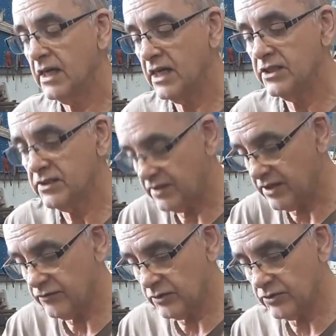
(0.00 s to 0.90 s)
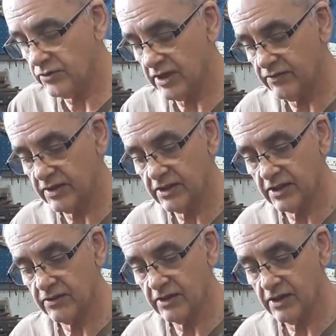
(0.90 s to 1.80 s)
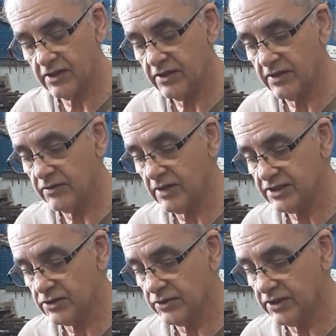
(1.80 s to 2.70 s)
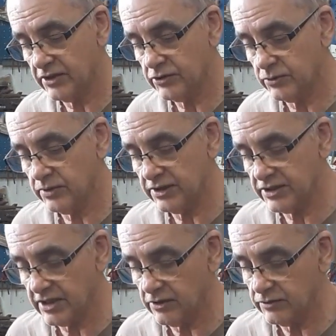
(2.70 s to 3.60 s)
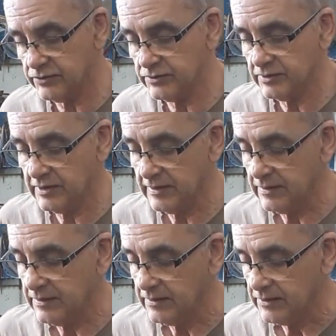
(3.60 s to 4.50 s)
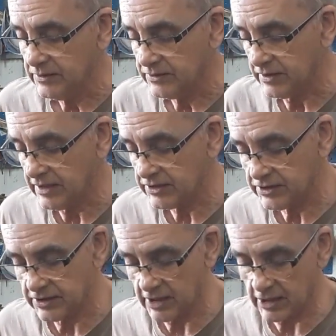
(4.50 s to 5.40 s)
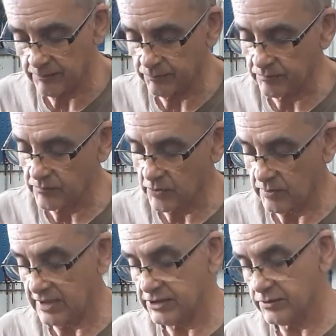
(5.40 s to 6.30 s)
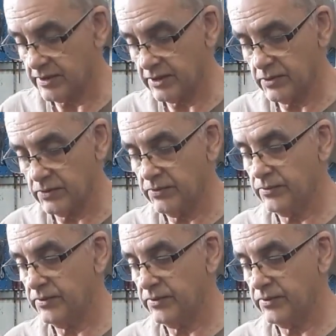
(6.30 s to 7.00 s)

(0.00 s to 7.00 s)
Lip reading: and therefore driving the grass cutting tool itself. So that's quite good,